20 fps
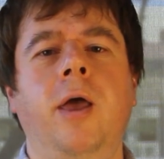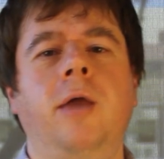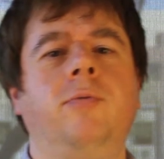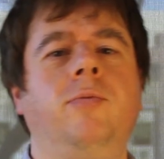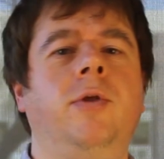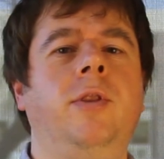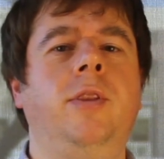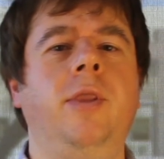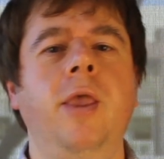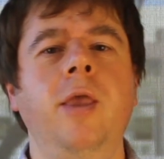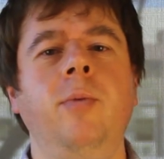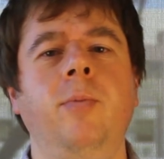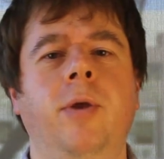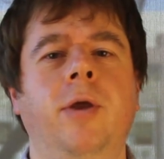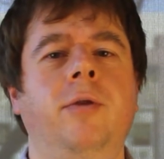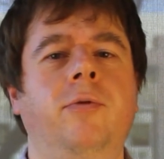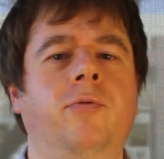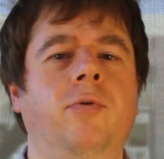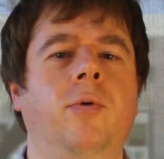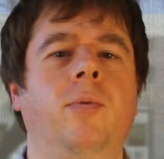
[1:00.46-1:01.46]
and redeem
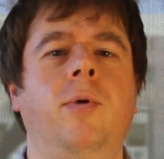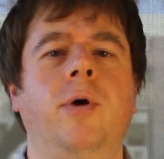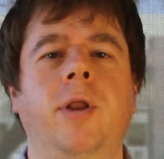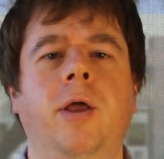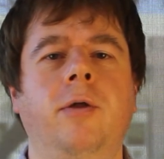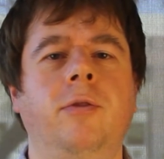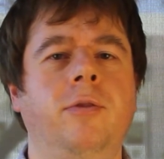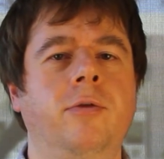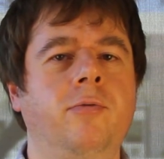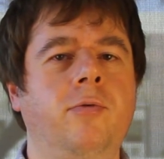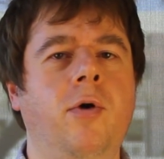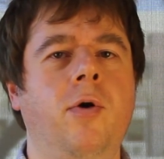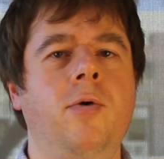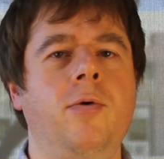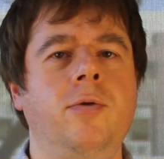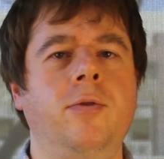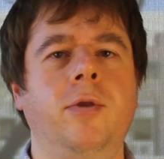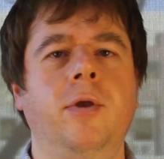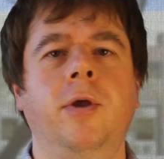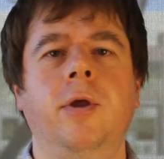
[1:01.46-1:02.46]
it for 1 ounce of
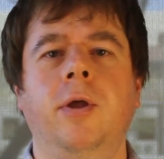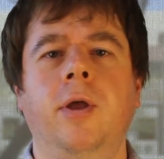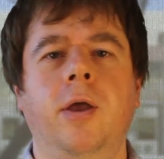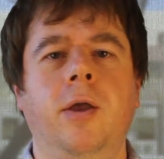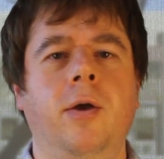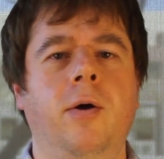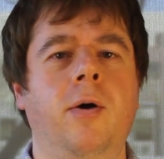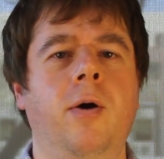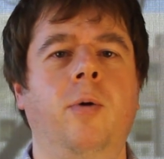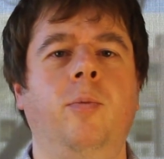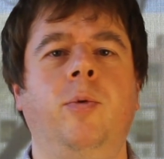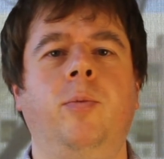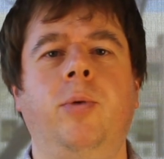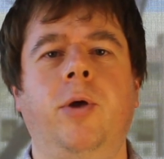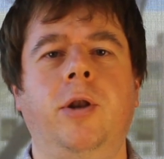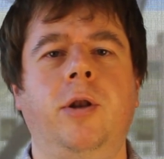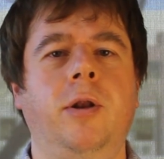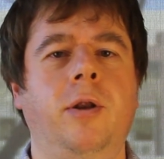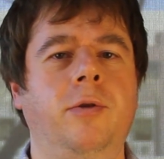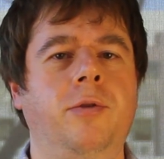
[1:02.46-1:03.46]
gold and go home and
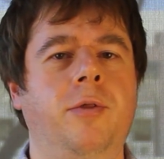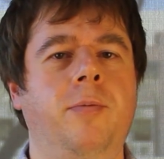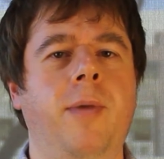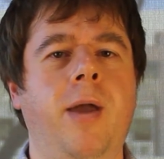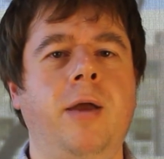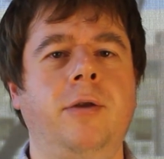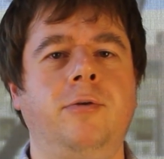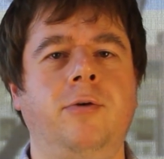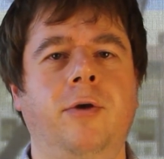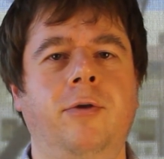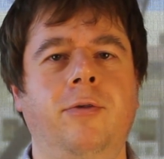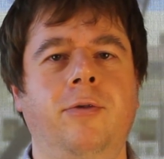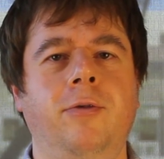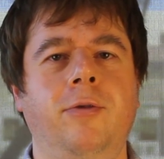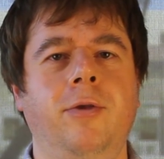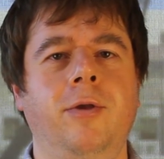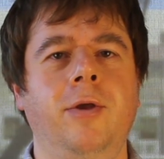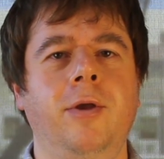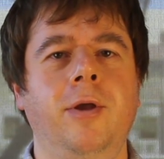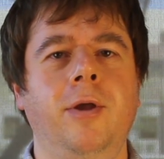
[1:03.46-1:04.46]
put it under the
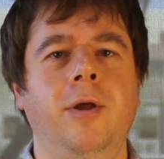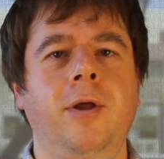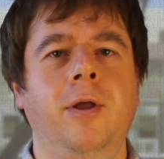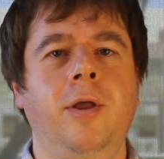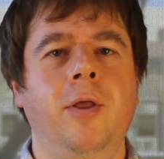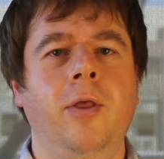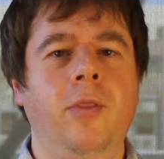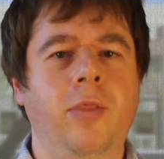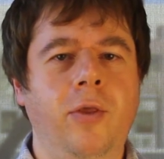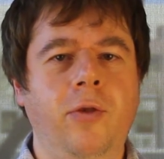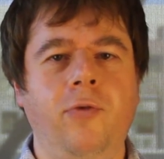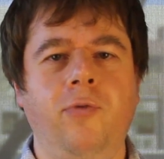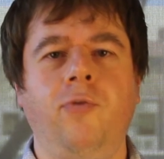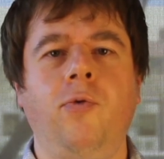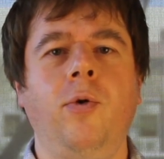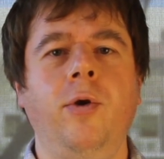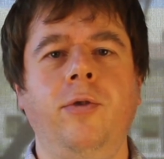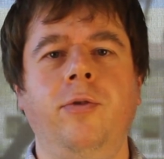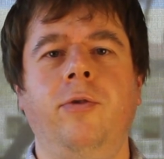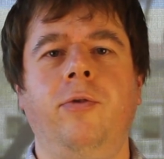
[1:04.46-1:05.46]
mattress. This
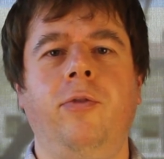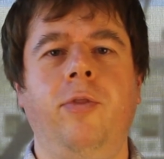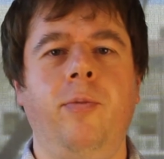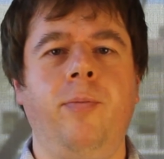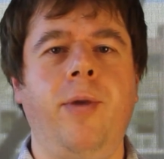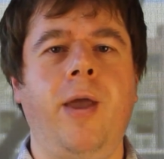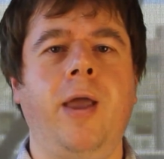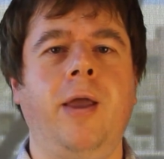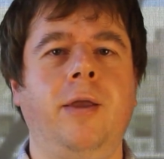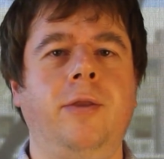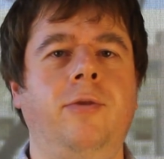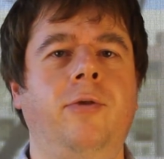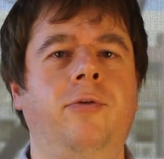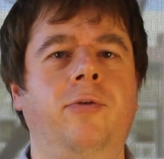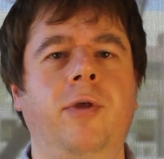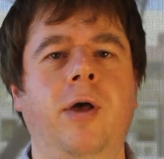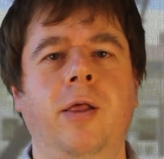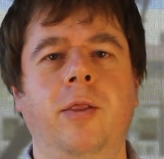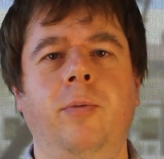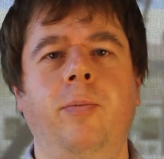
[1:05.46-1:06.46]
forces the bank to
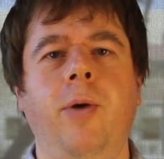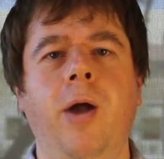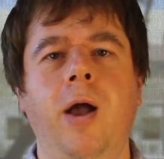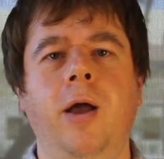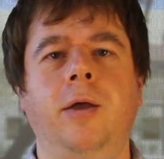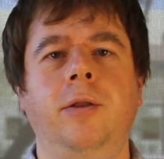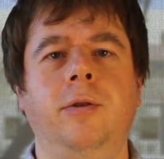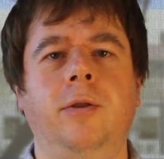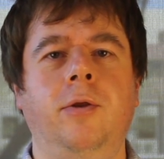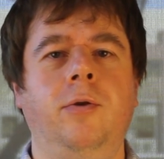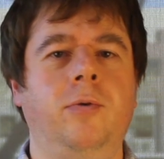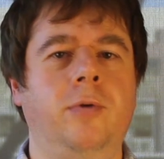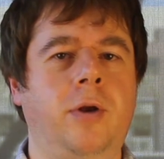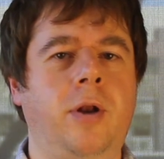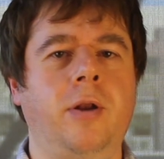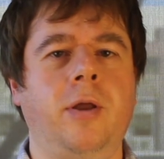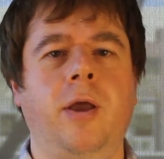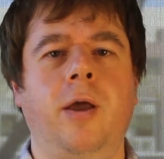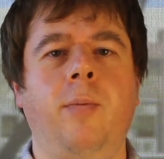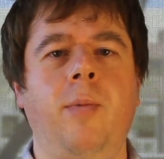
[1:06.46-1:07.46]
sell a bond in order
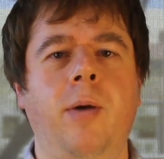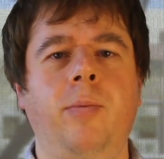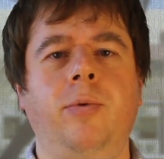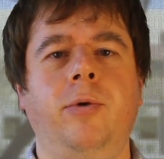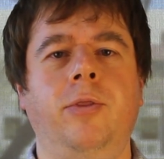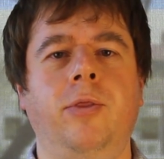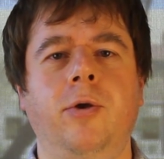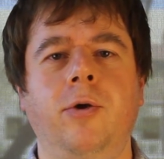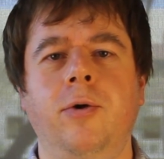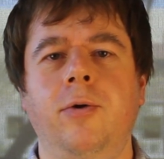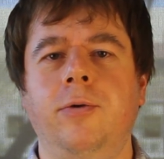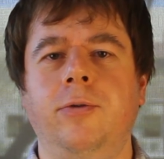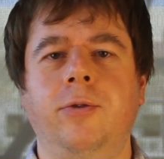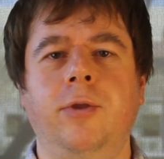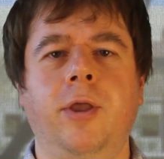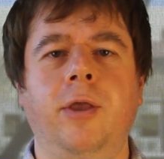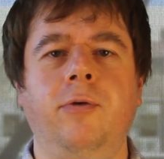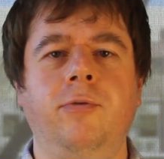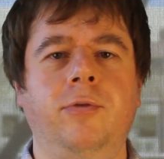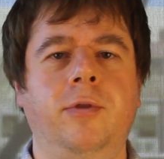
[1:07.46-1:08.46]
to come up with the gold to
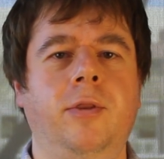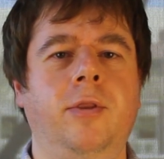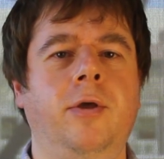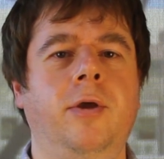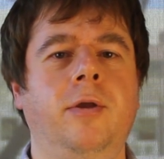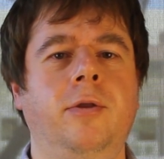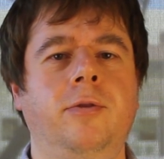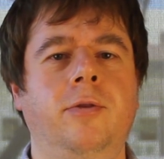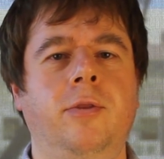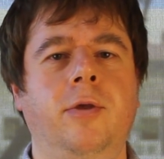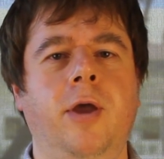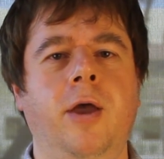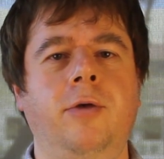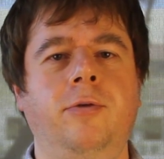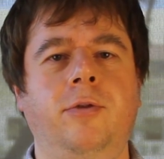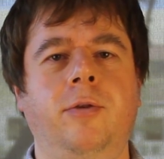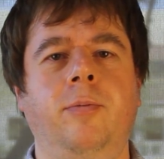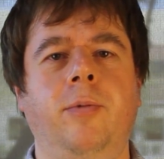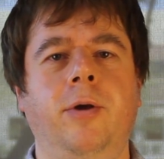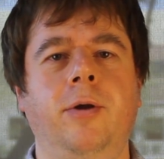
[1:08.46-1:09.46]
give to the
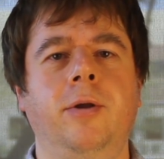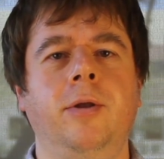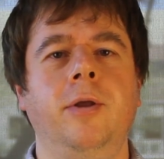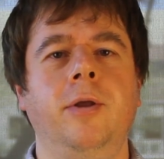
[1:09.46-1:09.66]
customer.